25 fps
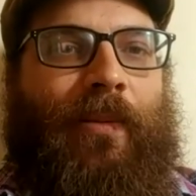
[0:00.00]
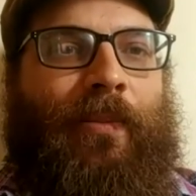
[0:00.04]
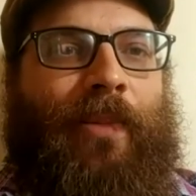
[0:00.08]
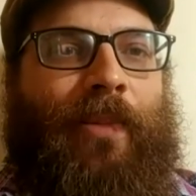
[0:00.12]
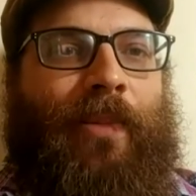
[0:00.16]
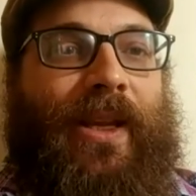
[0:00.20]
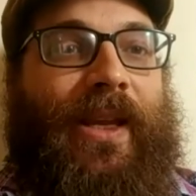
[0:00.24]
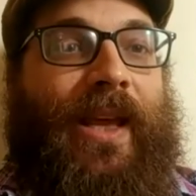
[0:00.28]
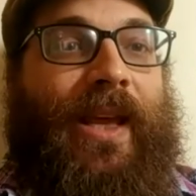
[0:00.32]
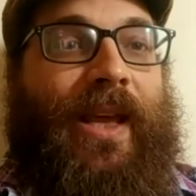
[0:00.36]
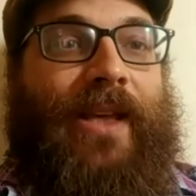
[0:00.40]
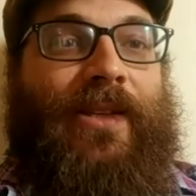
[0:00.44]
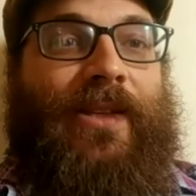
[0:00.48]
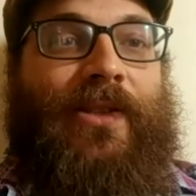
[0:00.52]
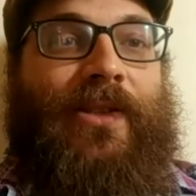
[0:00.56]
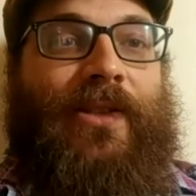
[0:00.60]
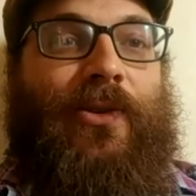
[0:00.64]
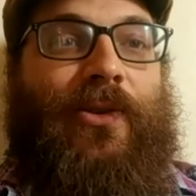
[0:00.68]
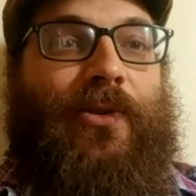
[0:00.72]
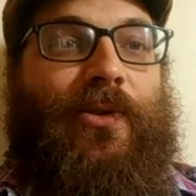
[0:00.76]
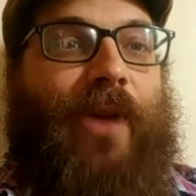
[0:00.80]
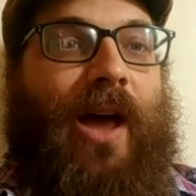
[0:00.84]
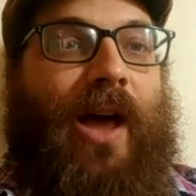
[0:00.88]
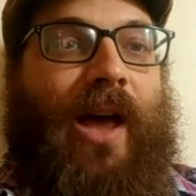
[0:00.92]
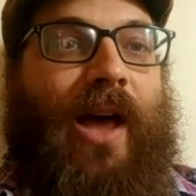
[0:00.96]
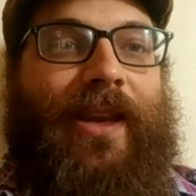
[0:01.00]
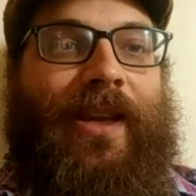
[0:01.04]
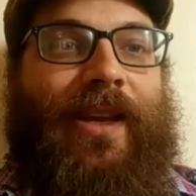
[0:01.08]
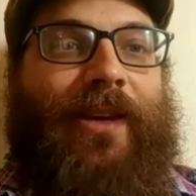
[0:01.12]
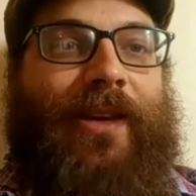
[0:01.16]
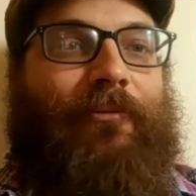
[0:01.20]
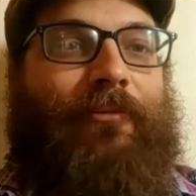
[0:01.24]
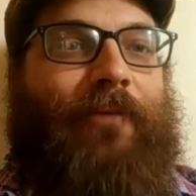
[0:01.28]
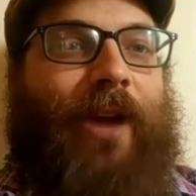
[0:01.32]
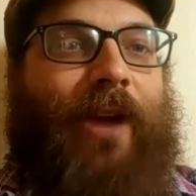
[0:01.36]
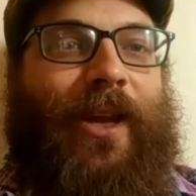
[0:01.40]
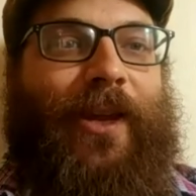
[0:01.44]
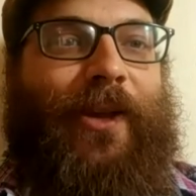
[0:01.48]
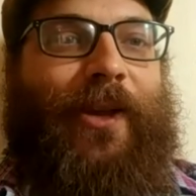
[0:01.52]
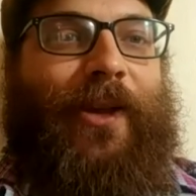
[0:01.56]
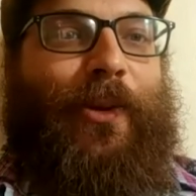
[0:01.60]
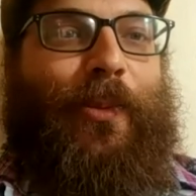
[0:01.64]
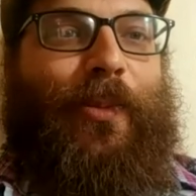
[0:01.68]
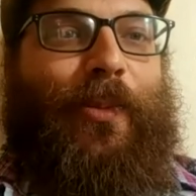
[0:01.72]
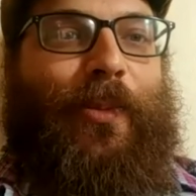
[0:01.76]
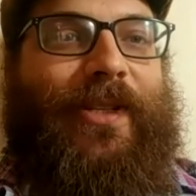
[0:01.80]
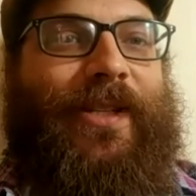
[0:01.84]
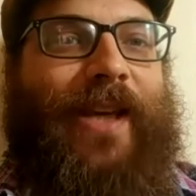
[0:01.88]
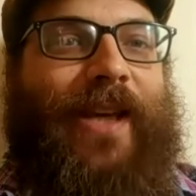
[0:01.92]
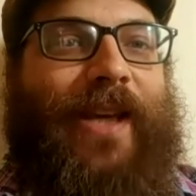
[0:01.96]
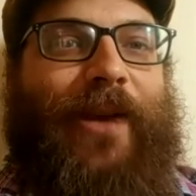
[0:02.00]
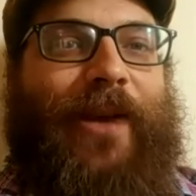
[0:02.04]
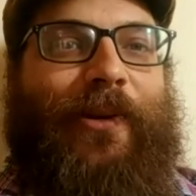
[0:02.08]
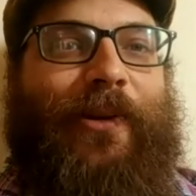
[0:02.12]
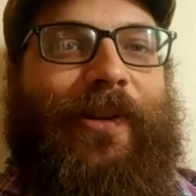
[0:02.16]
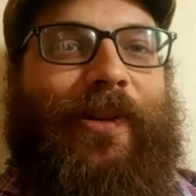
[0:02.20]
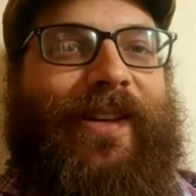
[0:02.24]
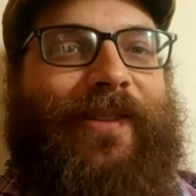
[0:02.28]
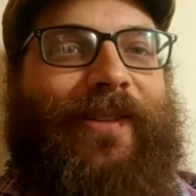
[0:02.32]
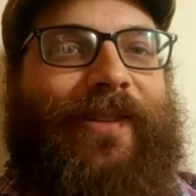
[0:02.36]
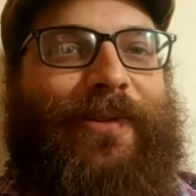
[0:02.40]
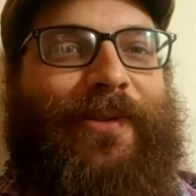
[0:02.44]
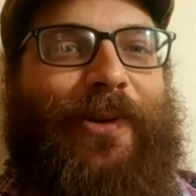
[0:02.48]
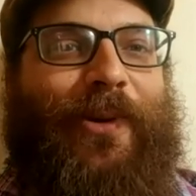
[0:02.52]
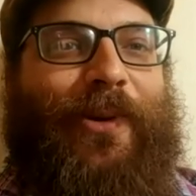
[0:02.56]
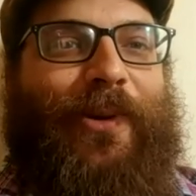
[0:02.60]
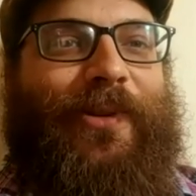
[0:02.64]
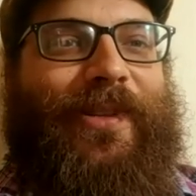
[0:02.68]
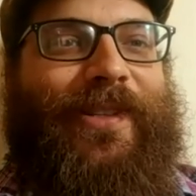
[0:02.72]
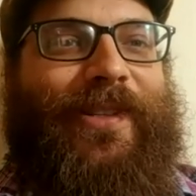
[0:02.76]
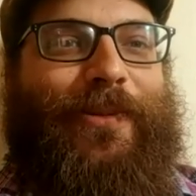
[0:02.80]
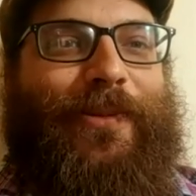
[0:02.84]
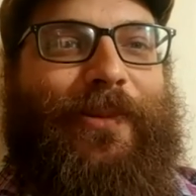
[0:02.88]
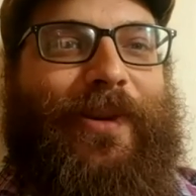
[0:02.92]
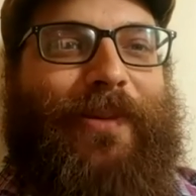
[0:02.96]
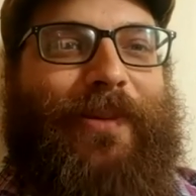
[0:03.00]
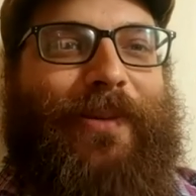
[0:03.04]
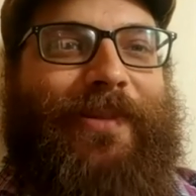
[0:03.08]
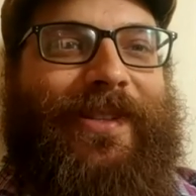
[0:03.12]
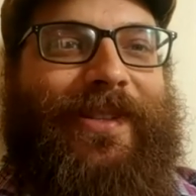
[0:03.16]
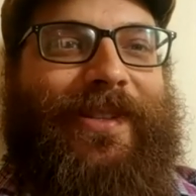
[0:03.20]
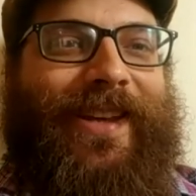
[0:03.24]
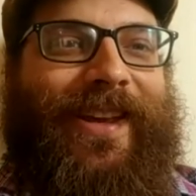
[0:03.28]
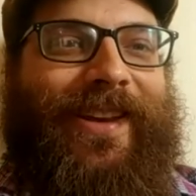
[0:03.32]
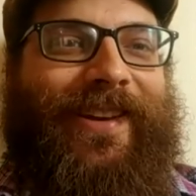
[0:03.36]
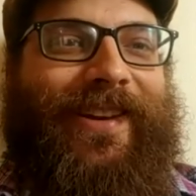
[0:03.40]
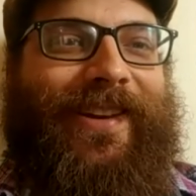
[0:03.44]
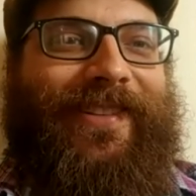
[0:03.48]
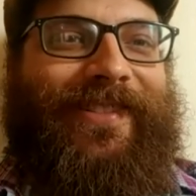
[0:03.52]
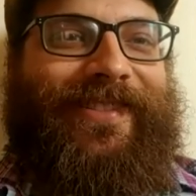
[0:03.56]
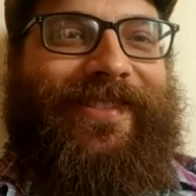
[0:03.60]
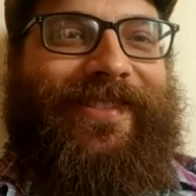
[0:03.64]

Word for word: but yes, do not eat regular potato leaves, only sweet potato.